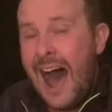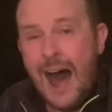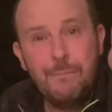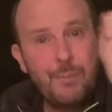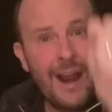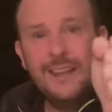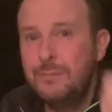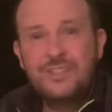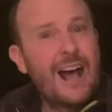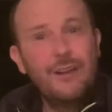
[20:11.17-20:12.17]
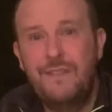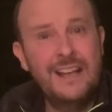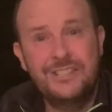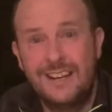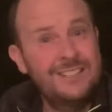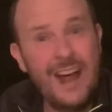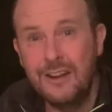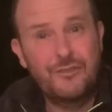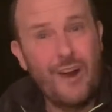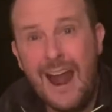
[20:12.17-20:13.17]
and bring them salvation. Isn't that a
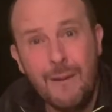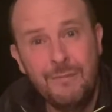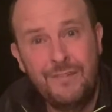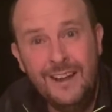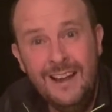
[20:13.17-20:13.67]
triumph?